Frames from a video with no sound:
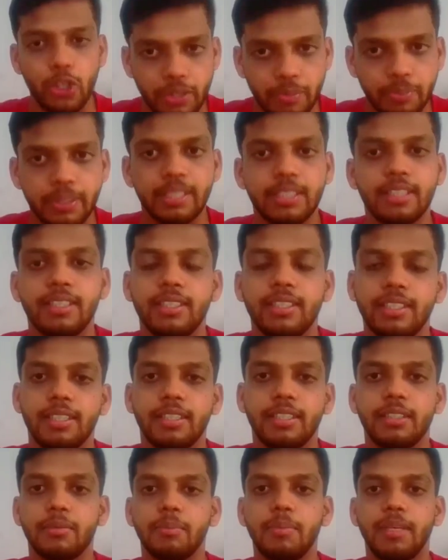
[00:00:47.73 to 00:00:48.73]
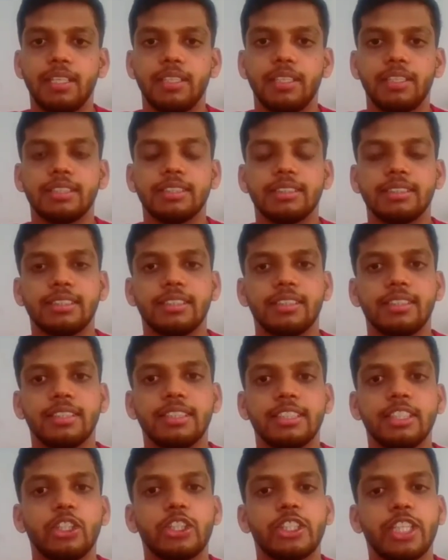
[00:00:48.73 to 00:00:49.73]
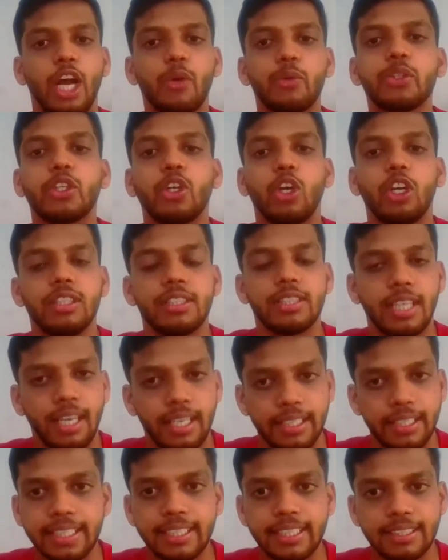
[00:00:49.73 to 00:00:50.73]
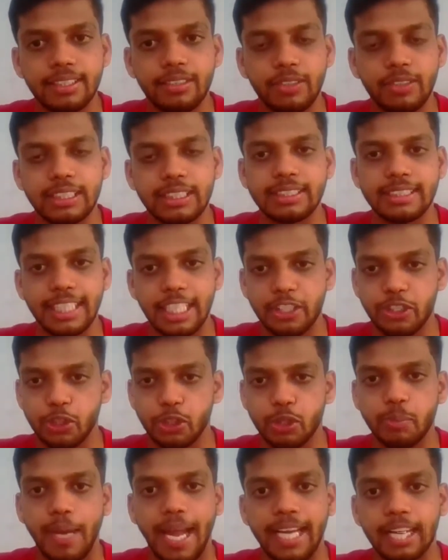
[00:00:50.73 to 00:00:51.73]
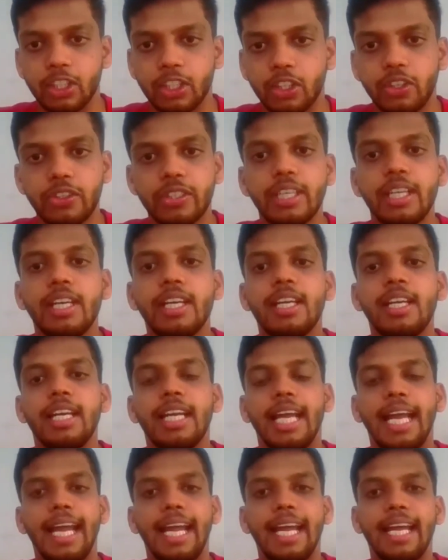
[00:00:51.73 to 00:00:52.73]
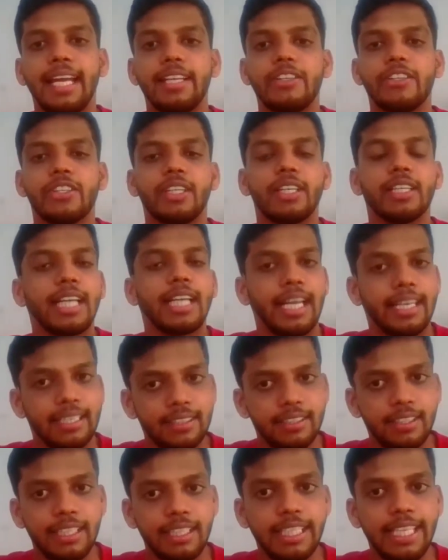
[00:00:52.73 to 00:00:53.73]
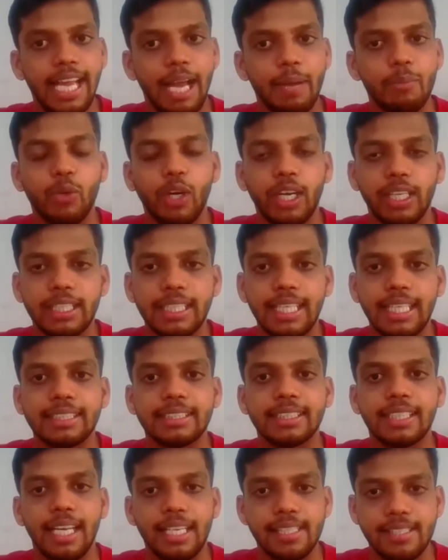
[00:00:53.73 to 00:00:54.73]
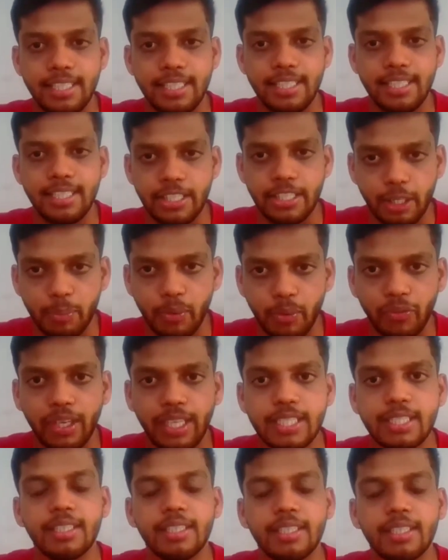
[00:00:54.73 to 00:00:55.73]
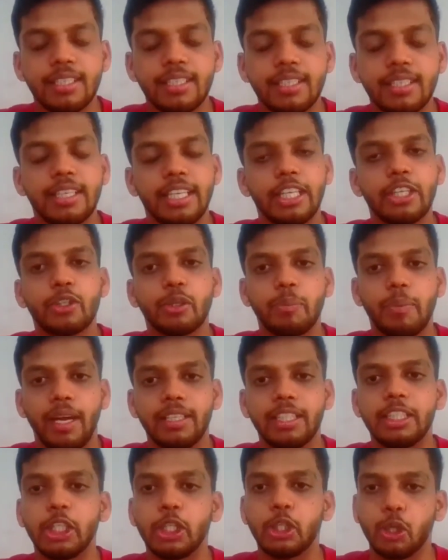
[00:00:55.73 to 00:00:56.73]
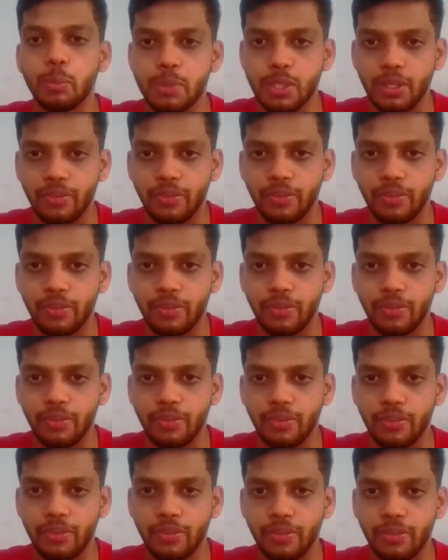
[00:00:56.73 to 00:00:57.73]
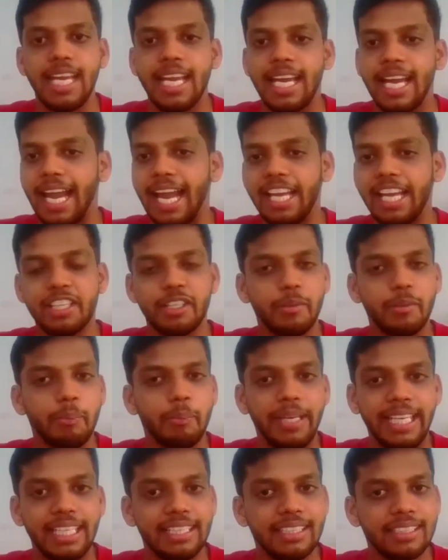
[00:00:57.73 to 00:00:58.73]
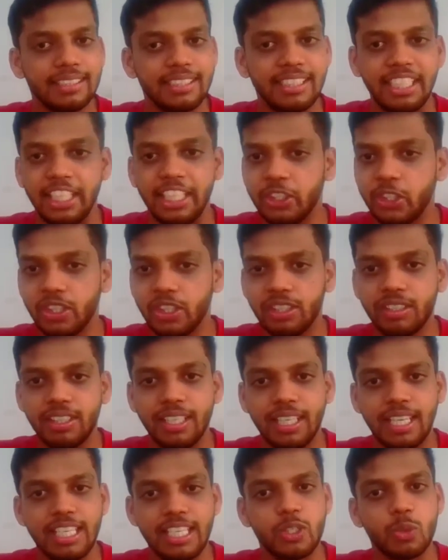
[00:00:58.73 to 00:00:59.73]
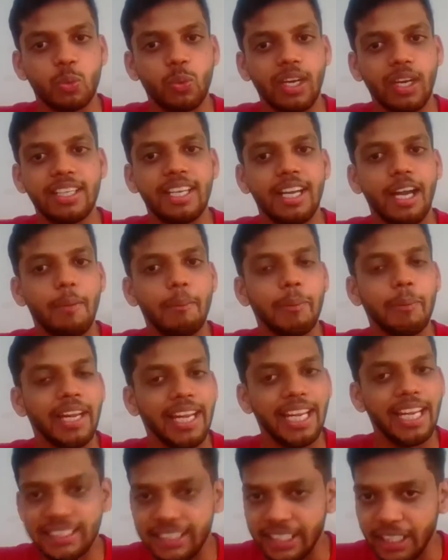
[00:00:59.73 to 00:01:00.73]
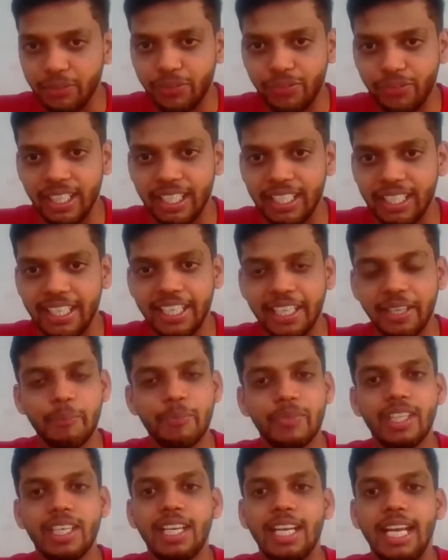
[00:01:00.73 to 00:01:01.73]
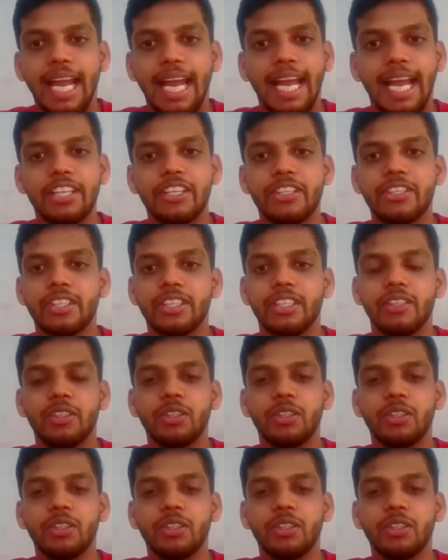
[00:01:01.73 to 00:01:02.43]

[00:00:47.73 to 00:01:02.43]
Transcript: up in a town called Anekal, which is near to the Bangalore. And currently, I'm working as an assistant professor in Kripanidhi Groups of Institution. And being teacher is one amazing feeling. And,